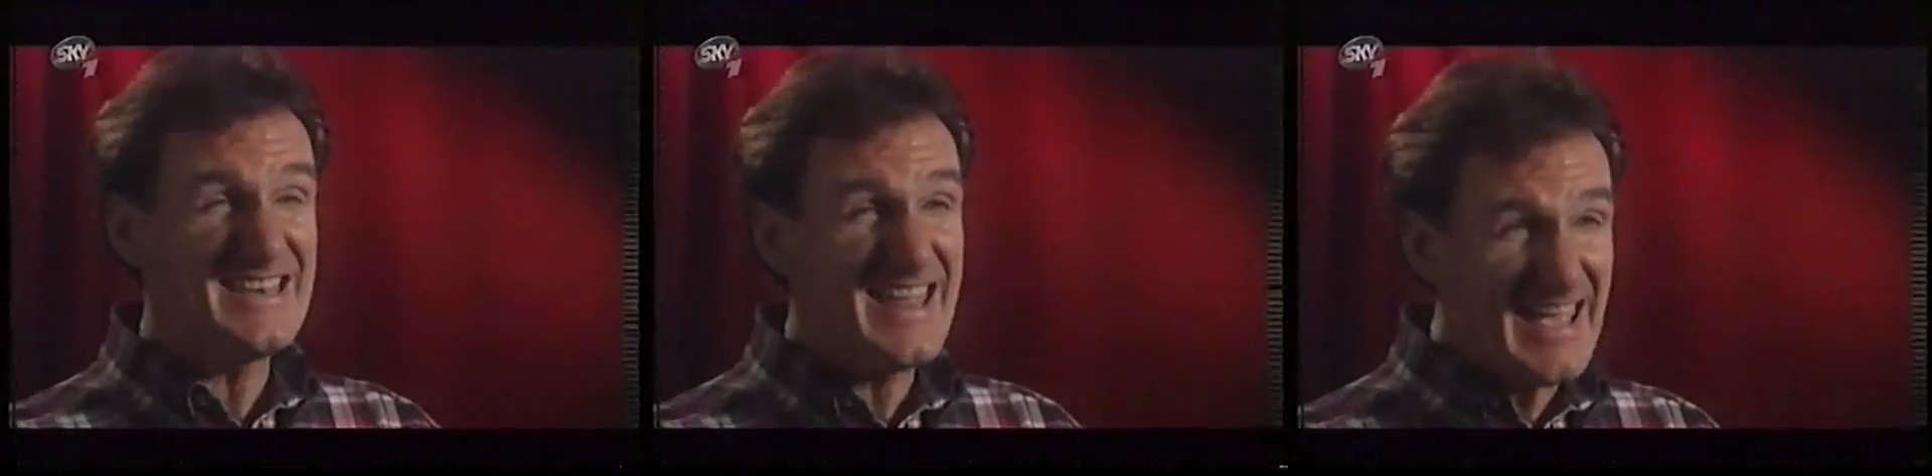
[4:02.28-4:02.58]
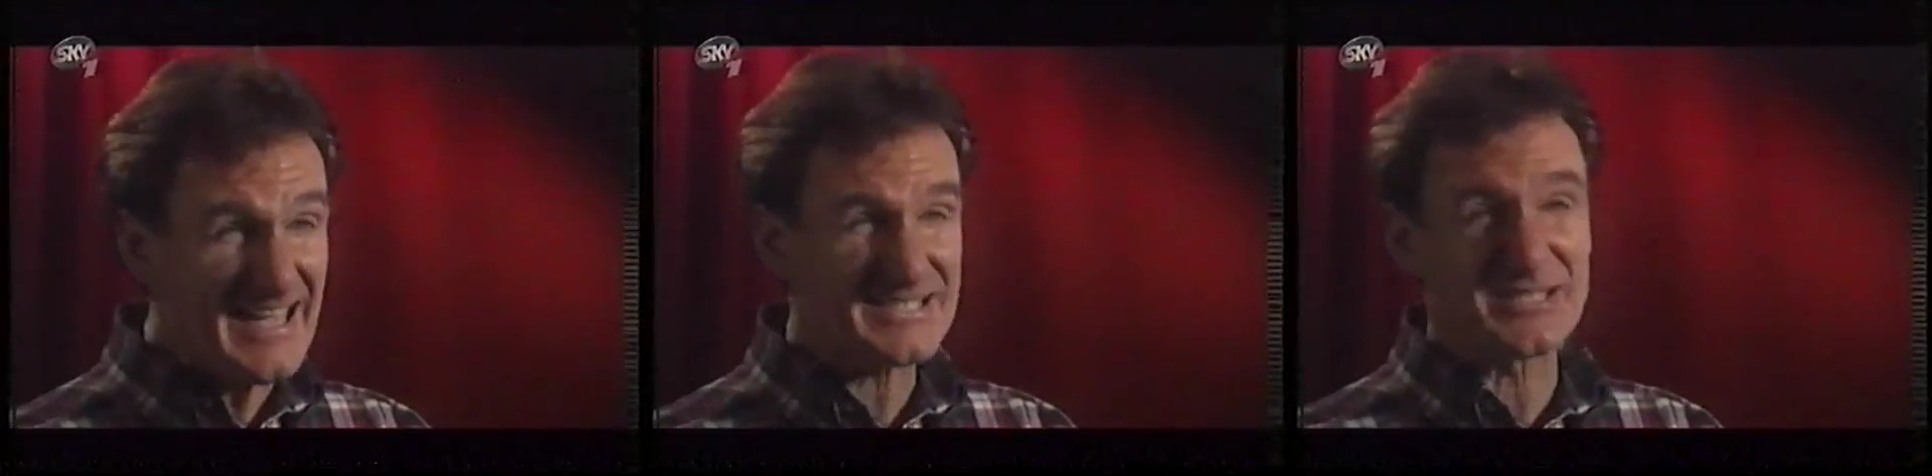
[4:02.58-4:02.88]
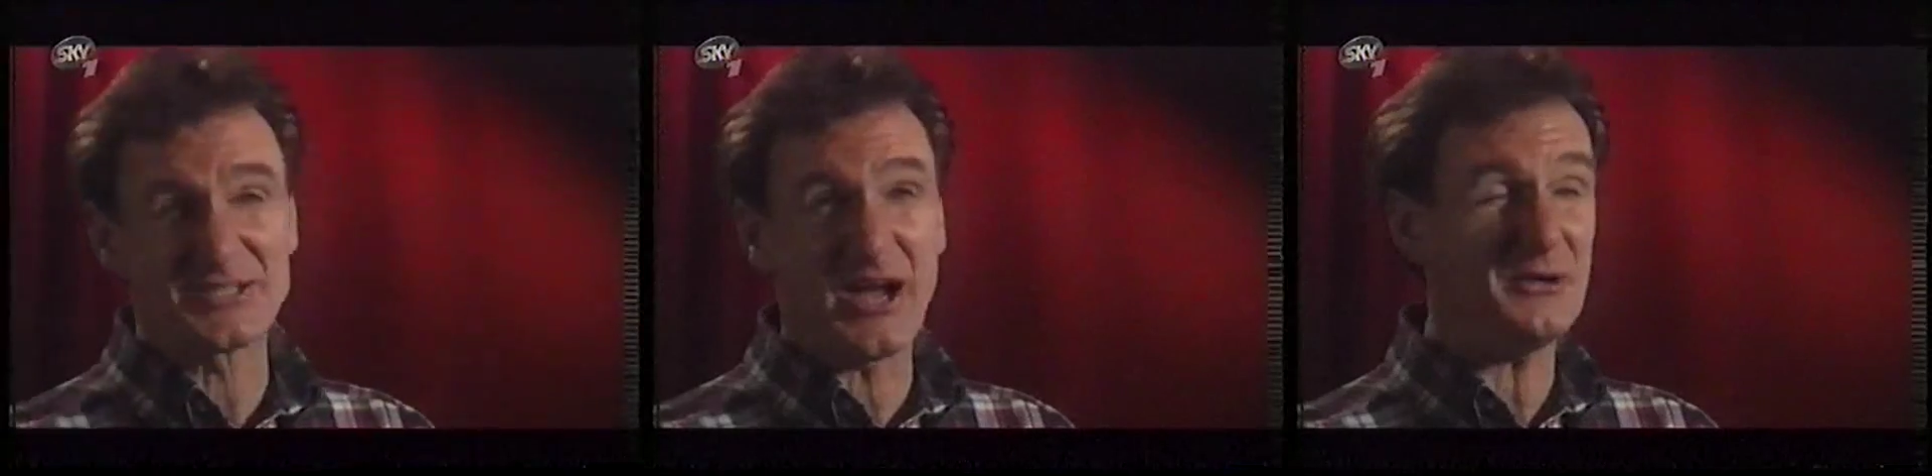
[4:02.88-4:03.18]
The
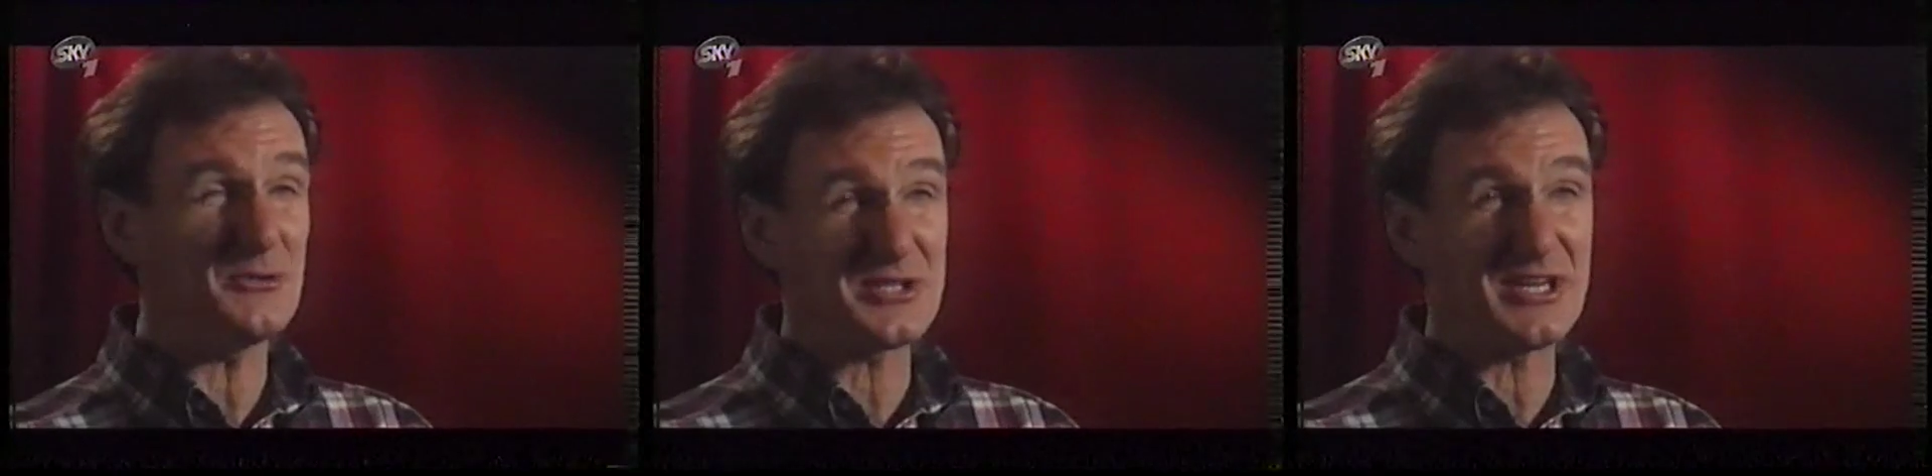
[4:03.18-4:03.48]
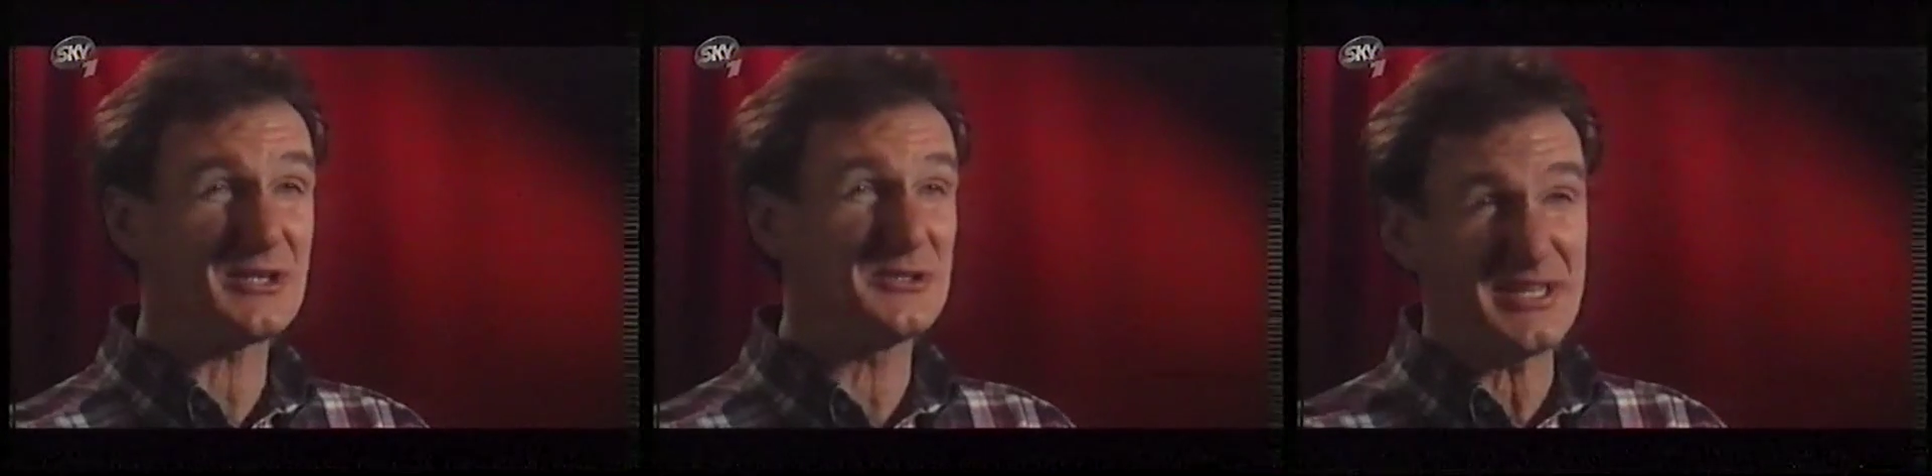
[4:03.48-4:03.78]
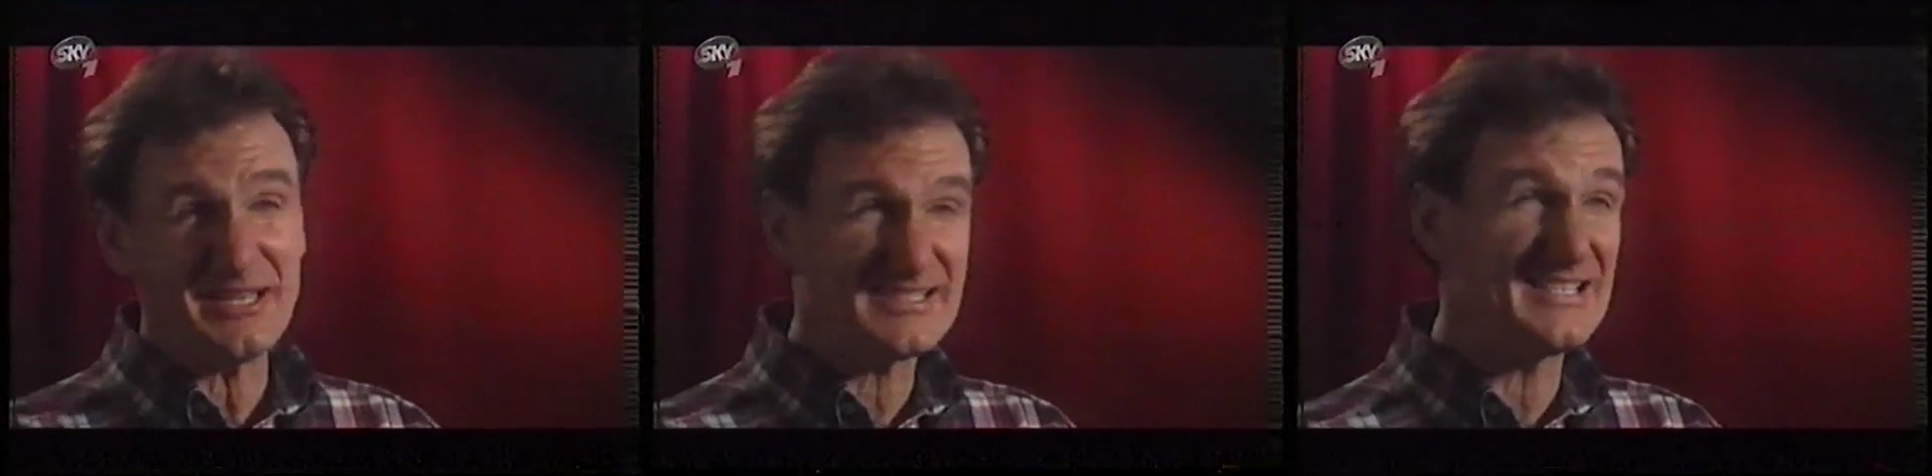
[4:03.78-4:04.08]
nurses, I was, I could
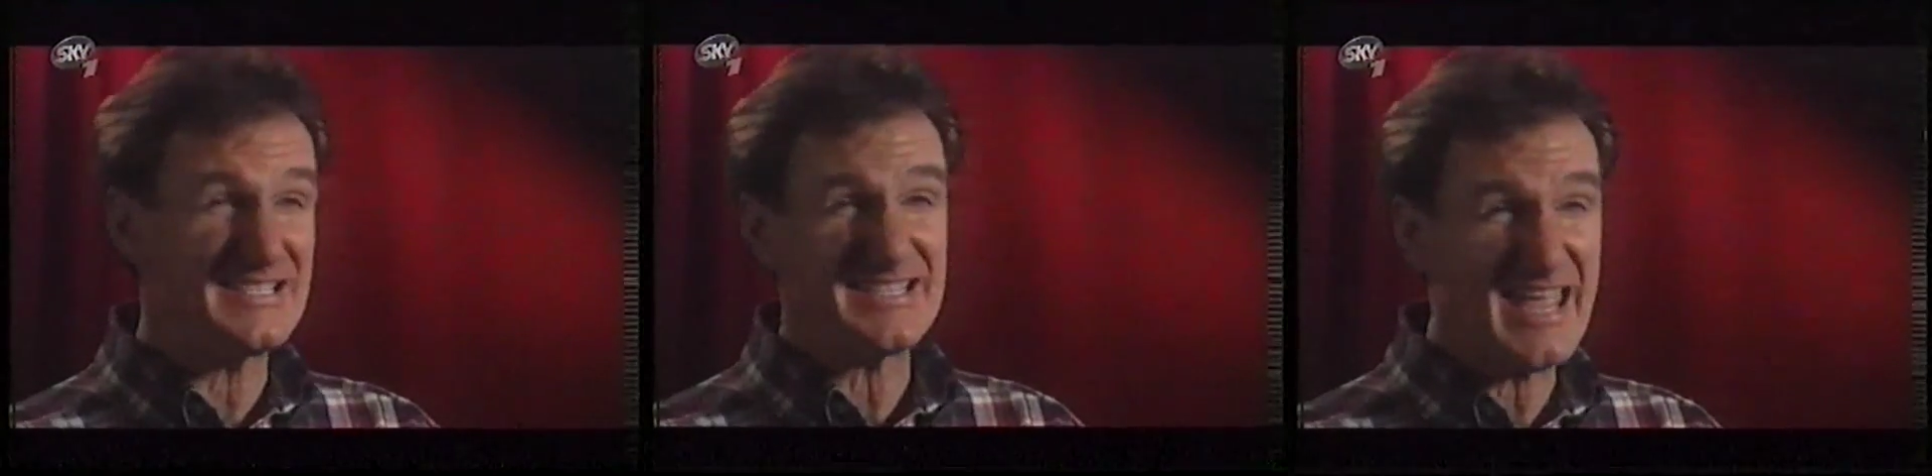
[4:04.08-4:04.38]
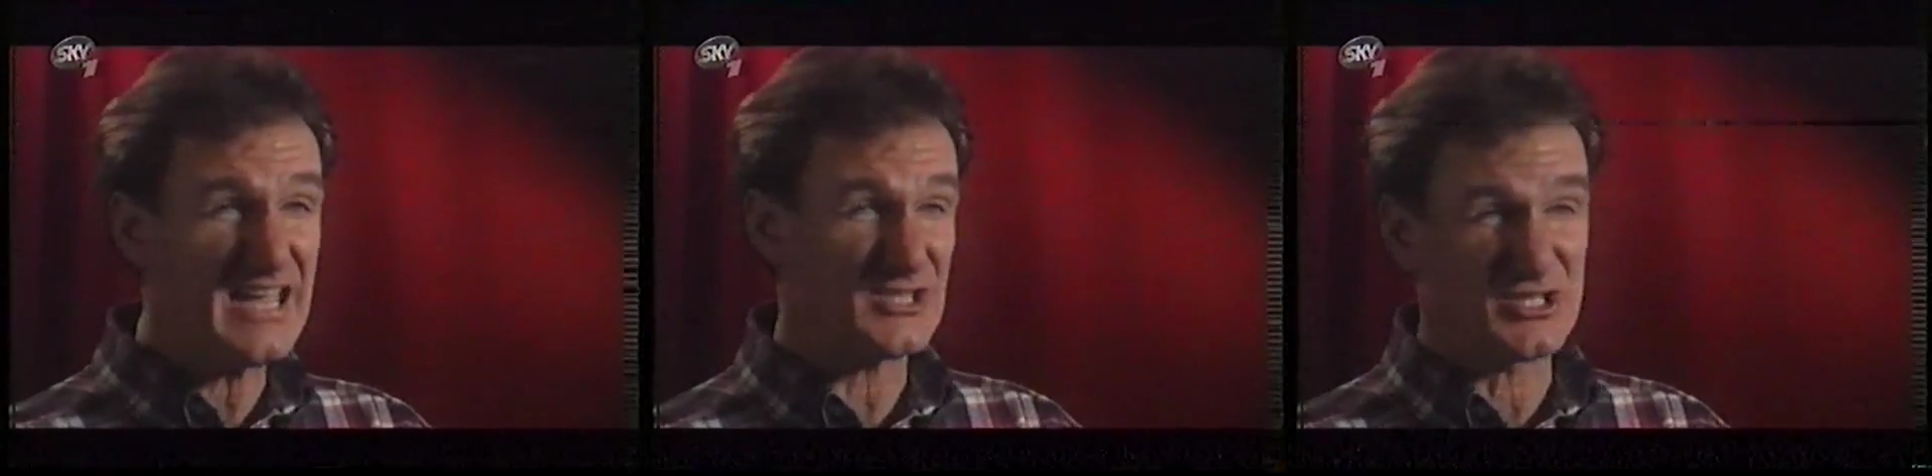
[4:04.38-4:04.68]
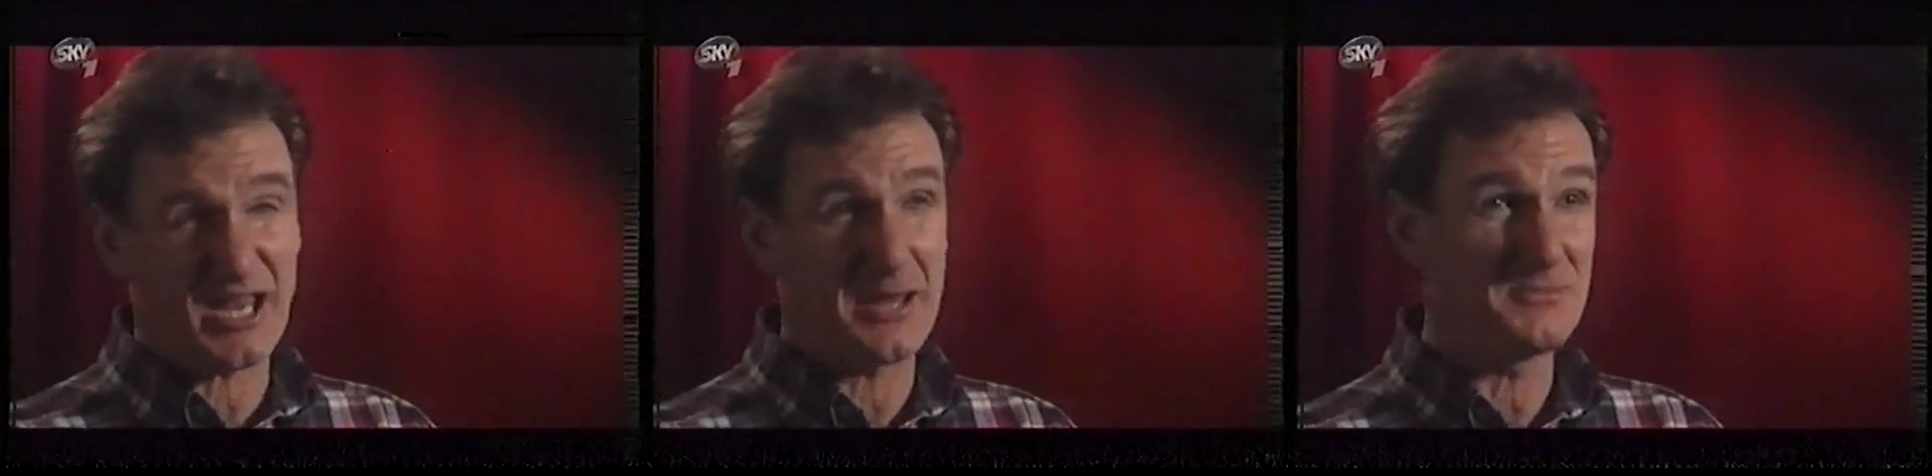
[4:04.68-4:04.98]
hear these
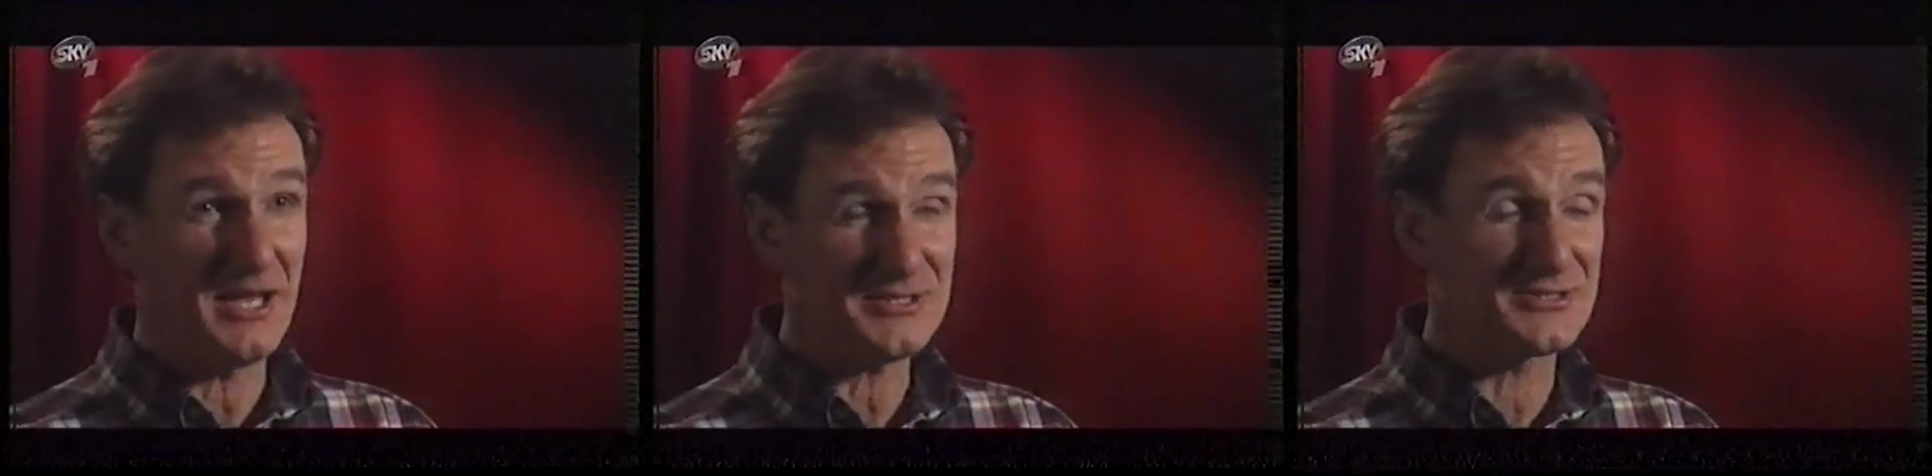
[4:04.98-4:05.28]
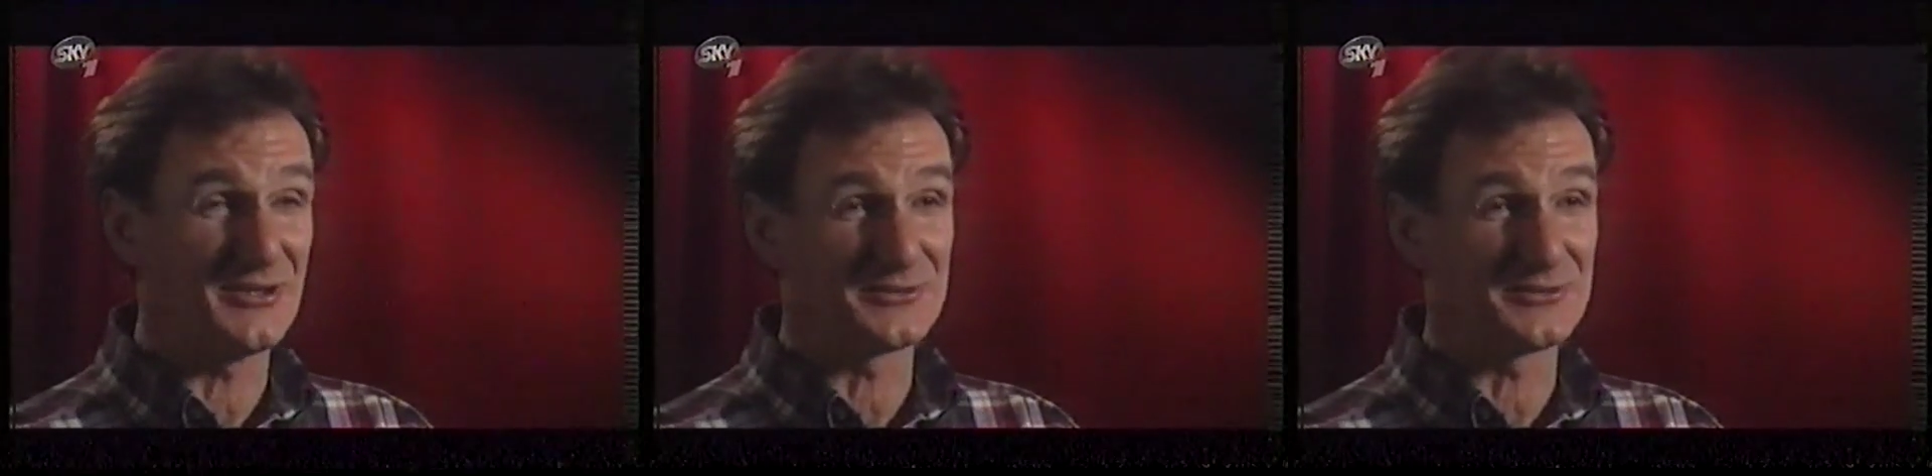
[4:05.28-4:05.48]
nurses came dashing